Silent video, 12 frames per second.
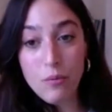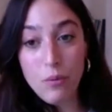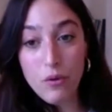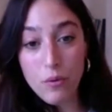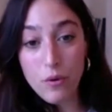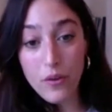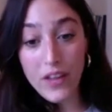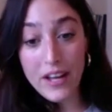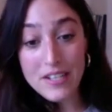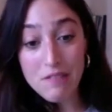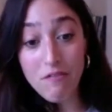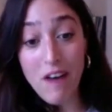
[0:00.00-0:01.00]
and whether or not
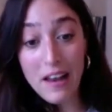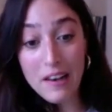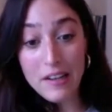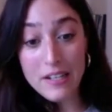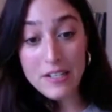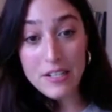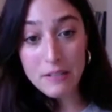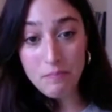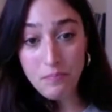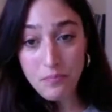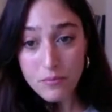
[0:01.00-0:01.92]
that is valid